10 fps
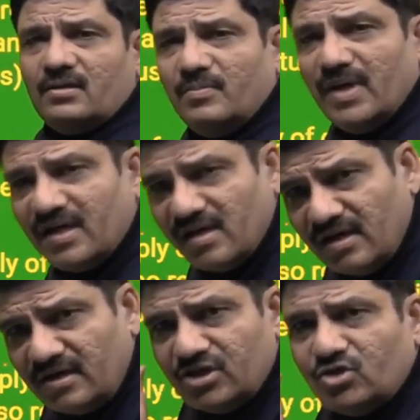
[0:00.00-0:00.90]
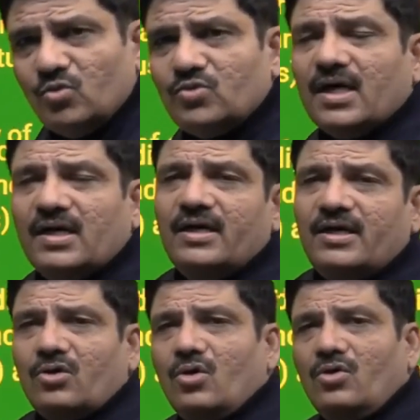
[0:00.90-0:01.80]
The maternal tissues are
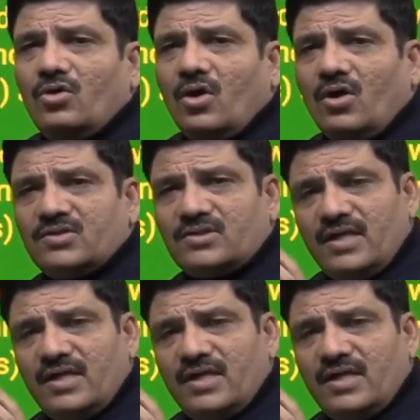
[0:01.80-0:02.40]
later on lost,